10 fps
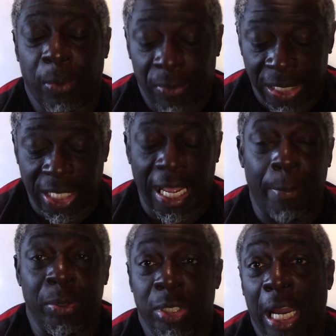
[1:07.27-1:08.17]
that's going to
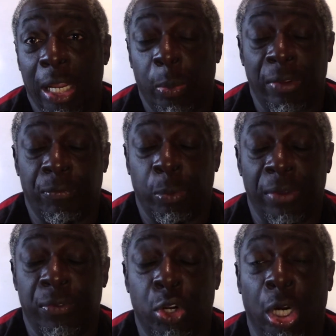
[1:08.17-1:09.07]
happen now that
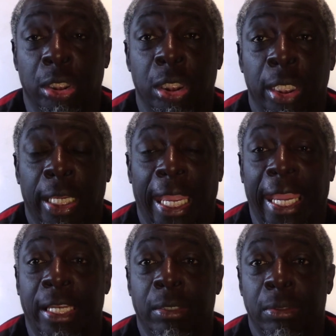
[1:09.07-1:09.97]
we've got
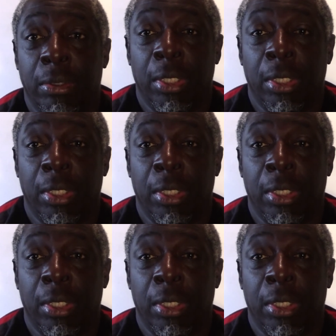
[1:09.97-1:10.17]
in